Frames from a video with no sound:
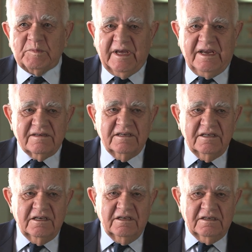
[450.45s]
plate
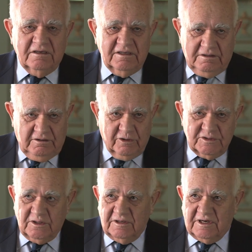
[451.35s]

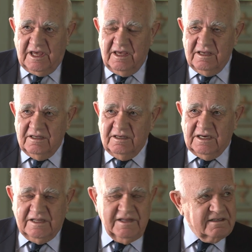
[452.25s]
horizontally,
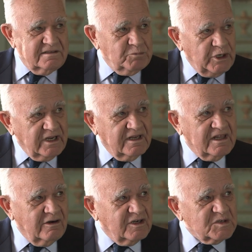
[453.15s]
and then putting
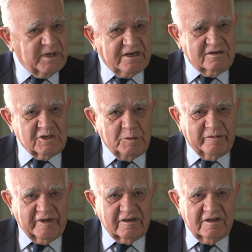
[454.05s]
another glass plate on
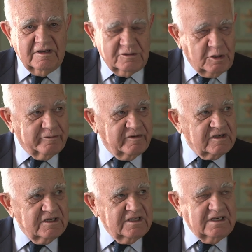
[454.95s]
top of
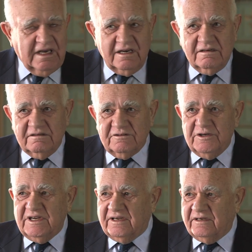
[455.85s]
it, and
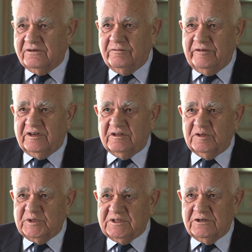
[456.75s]
turning it into
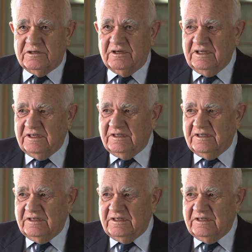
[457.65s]
vertical position.